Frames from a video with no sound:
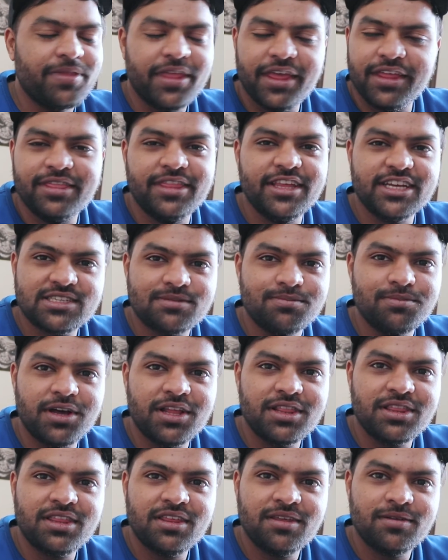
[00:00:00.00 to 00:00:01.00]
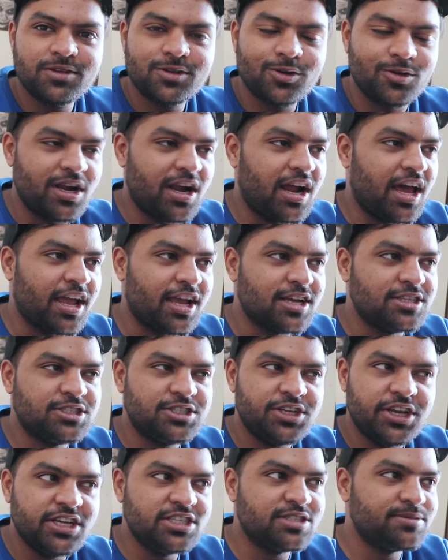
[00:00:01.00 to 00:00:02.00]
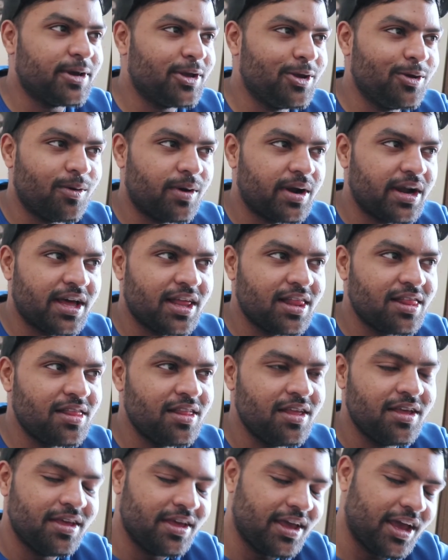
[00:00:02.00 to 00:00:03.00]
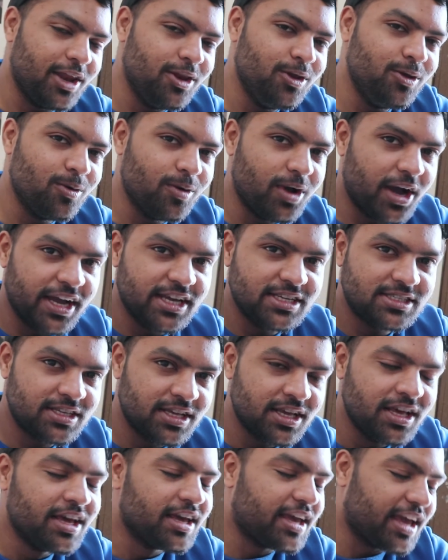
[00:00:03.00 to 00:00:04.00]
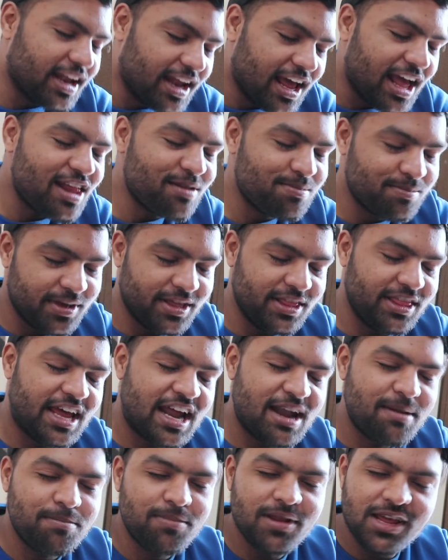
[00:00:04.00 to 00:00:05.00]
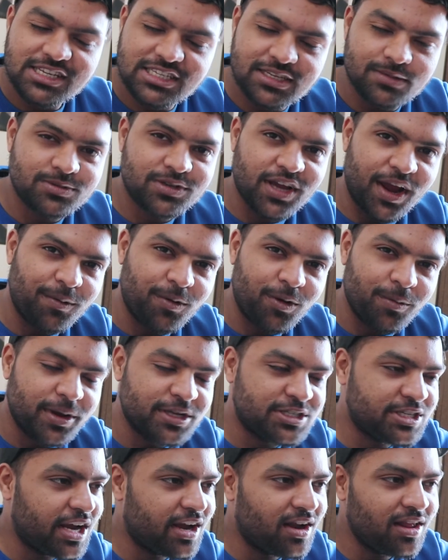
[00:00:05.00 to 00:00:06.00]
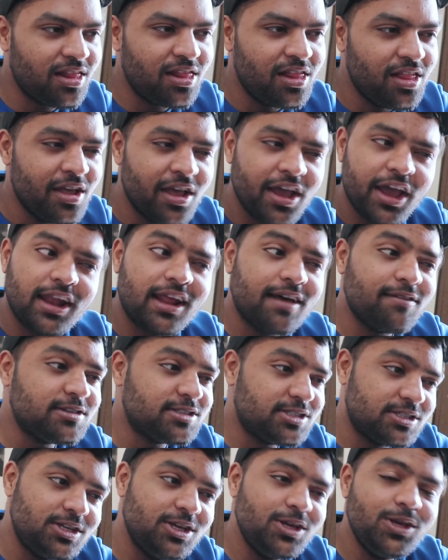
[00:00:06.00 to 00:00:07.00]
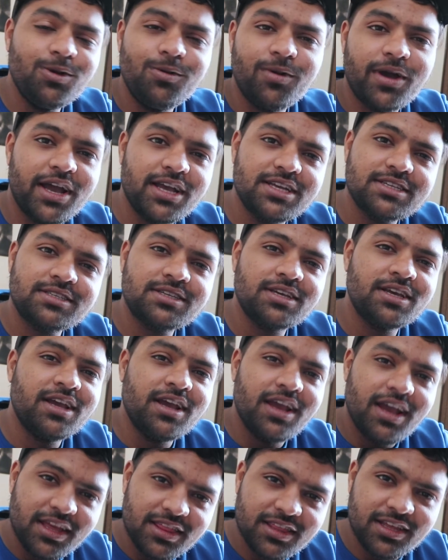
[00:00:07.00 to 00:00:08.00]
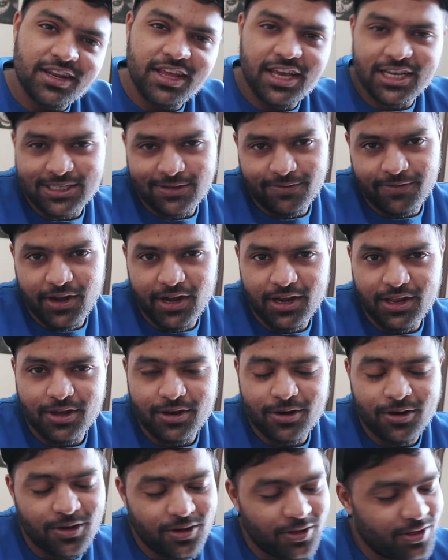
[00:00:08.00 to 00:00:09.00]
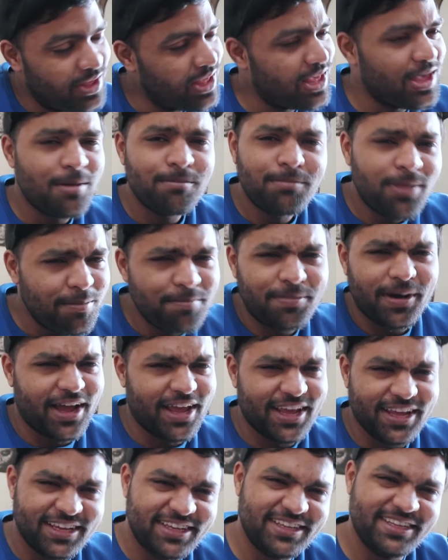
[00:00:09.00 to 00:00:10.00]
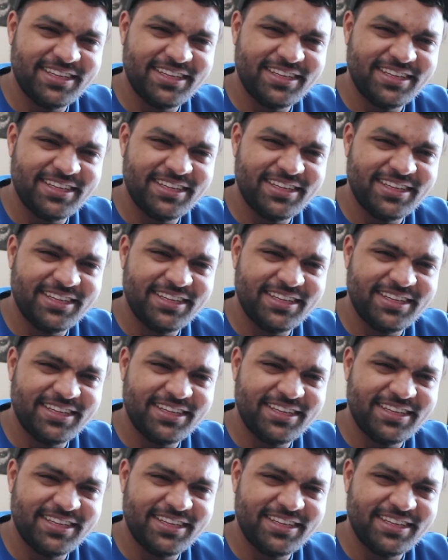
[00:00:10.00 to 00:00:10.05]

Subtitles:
in this month so that I can change my URL. And you guys can help me in that. Please subscribe to my channel. And I will see you guys in the next video. Bye-bye.